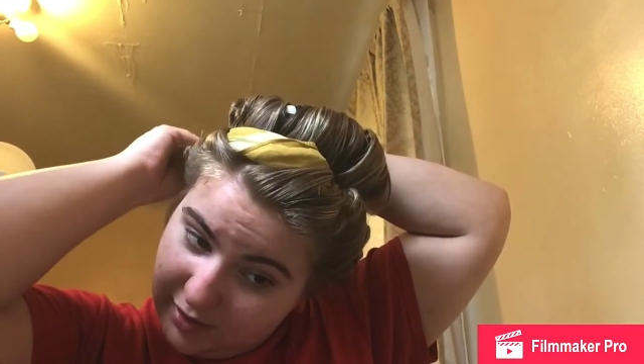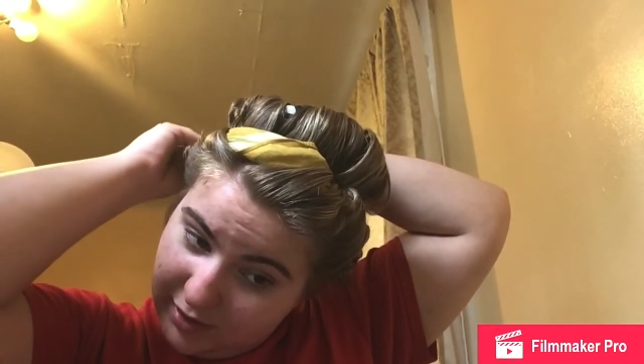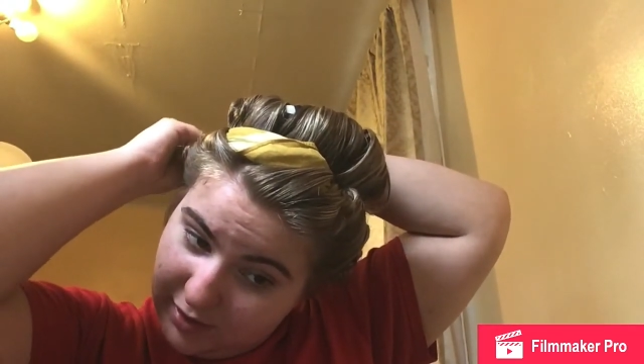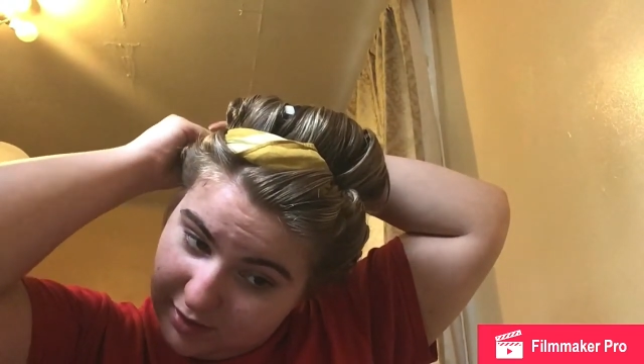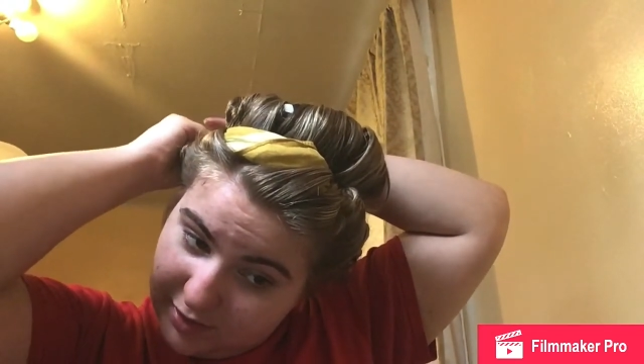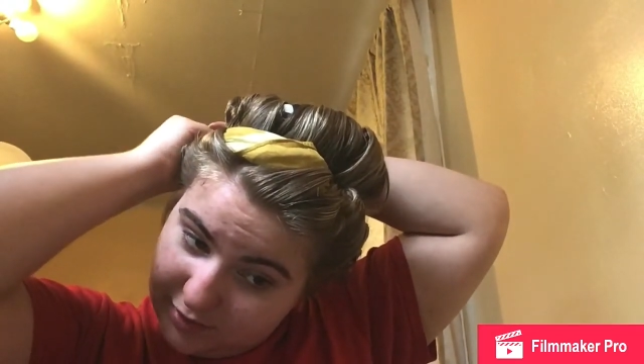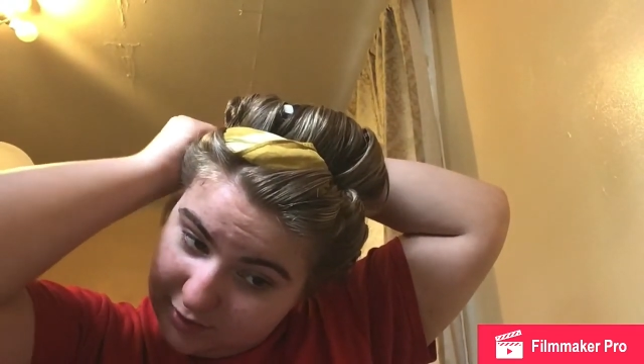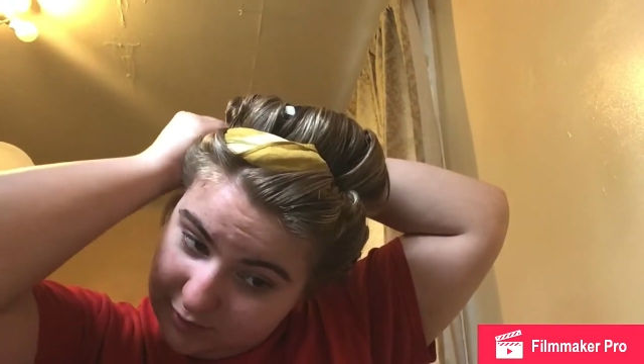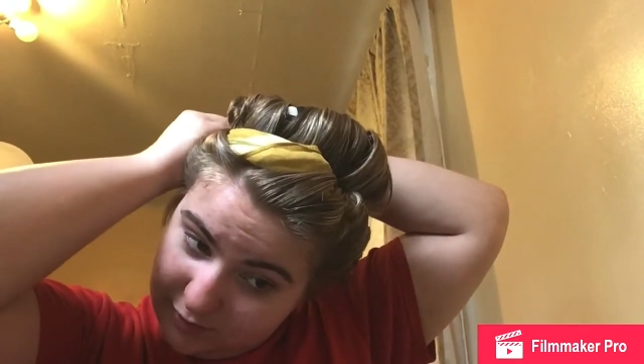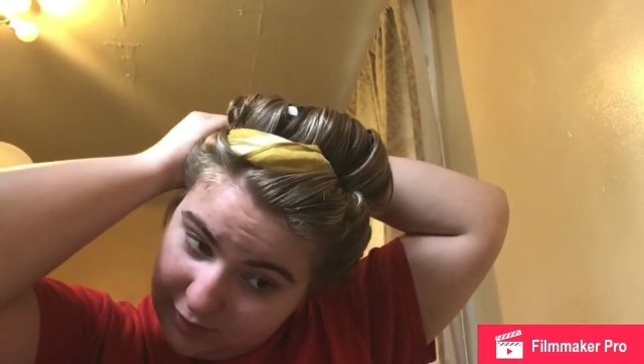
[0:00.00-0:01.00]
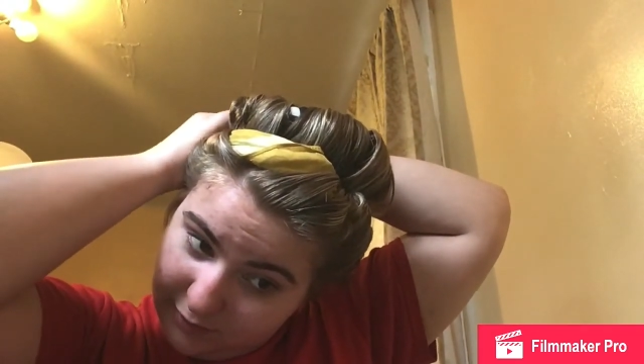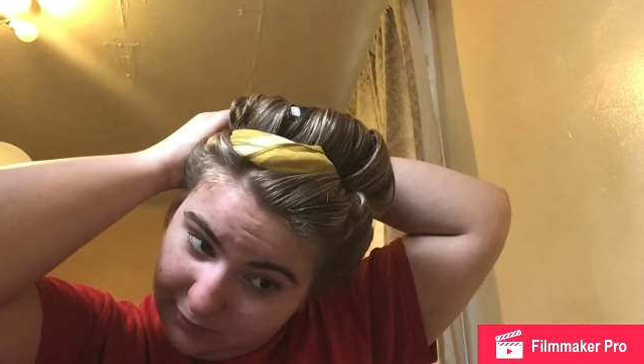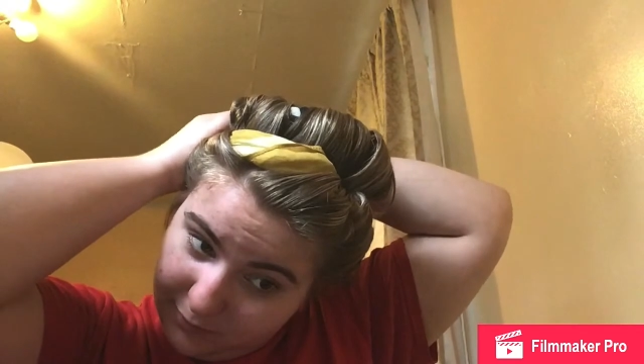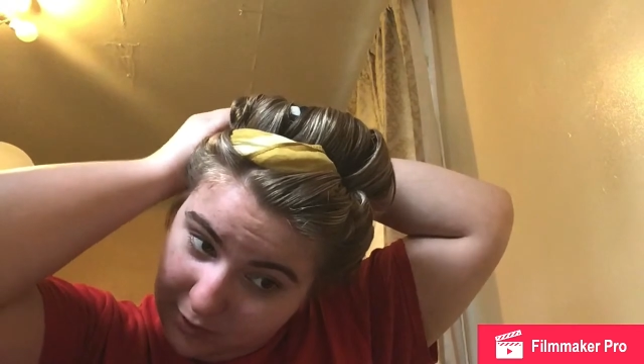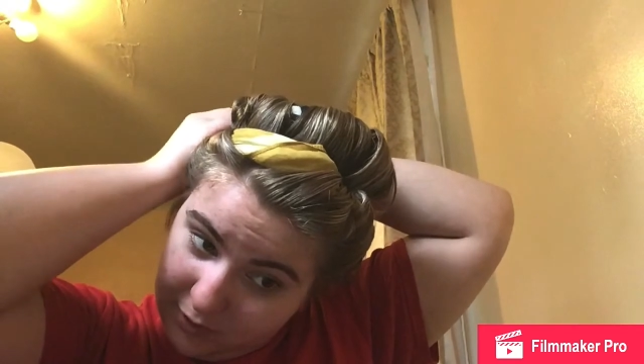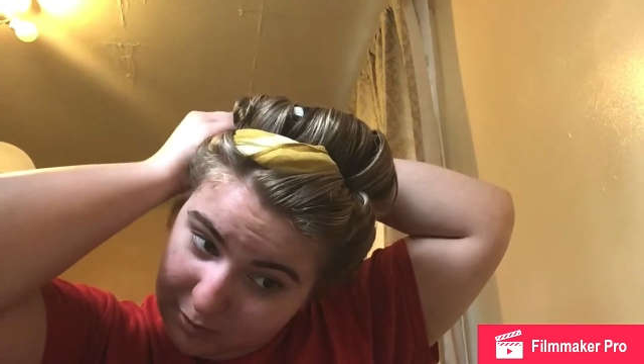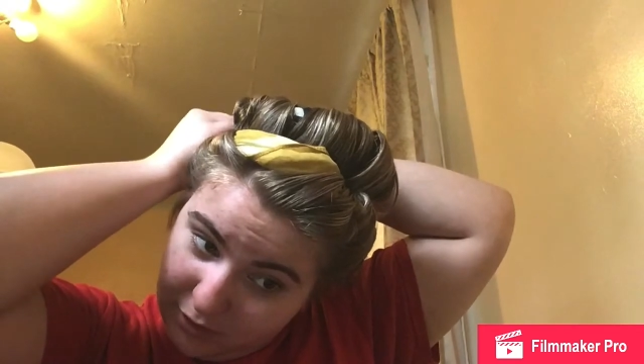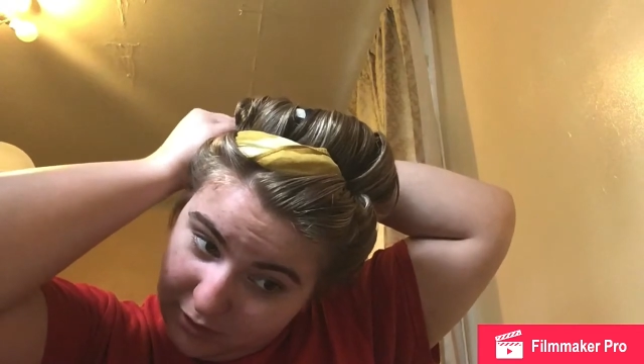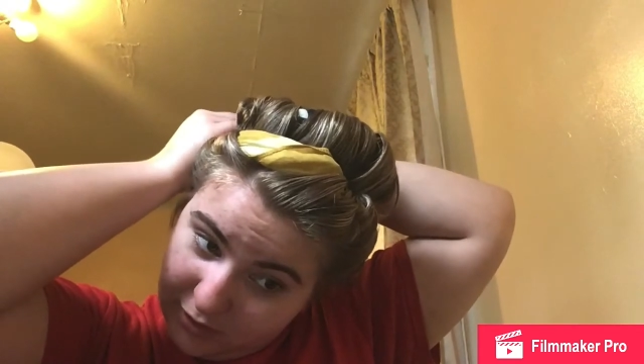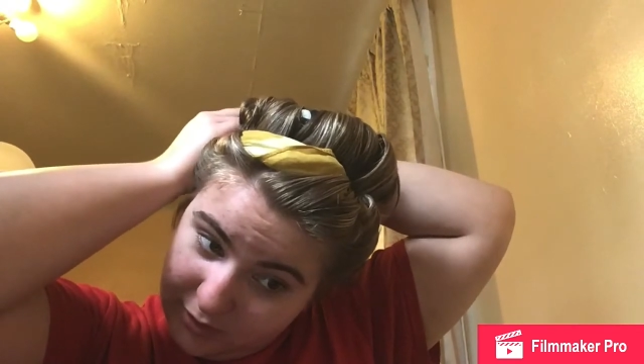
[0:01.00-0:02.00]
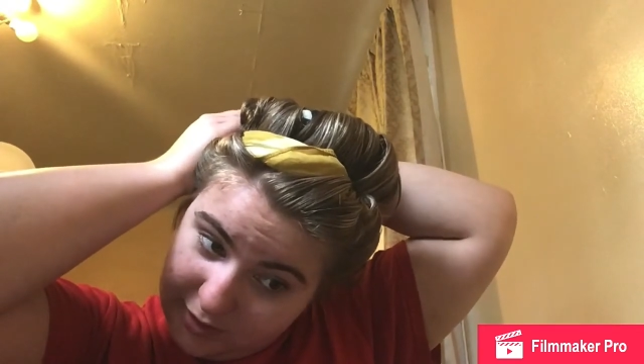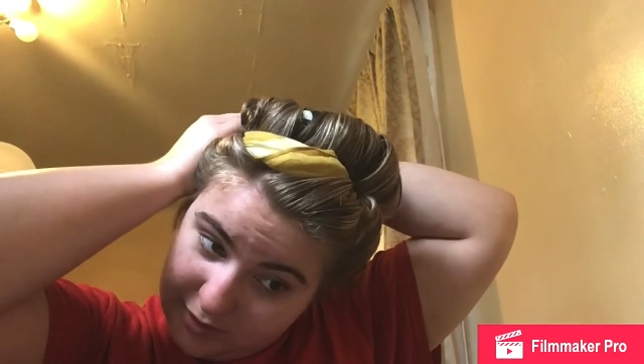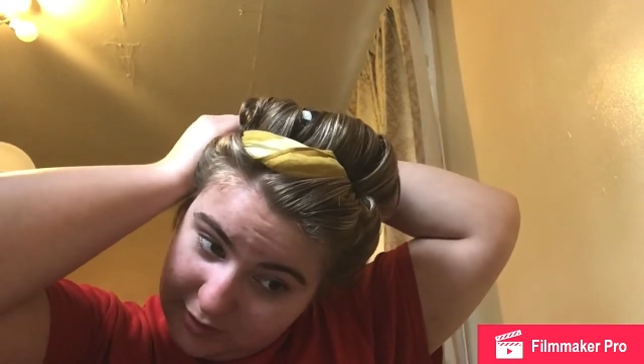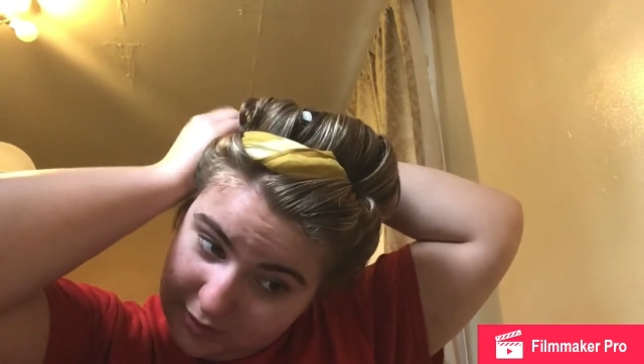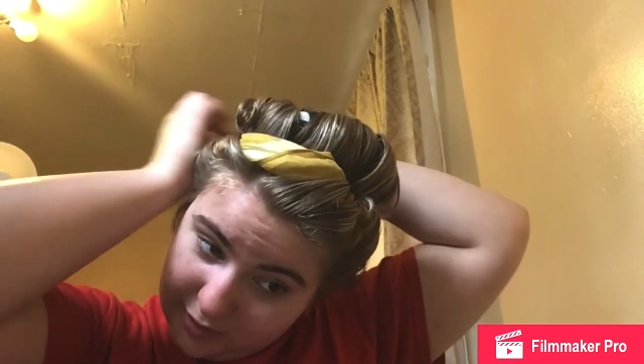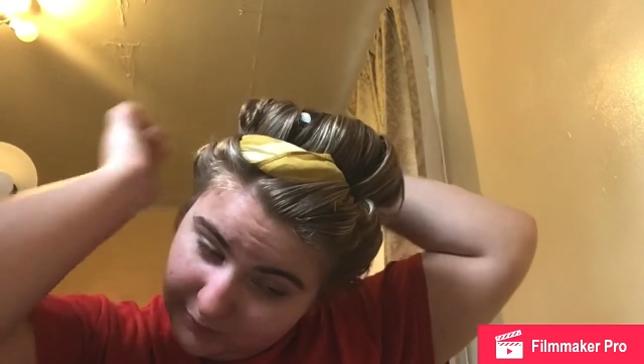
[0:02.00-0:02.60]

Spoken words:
it doesn't like fall apart or anything.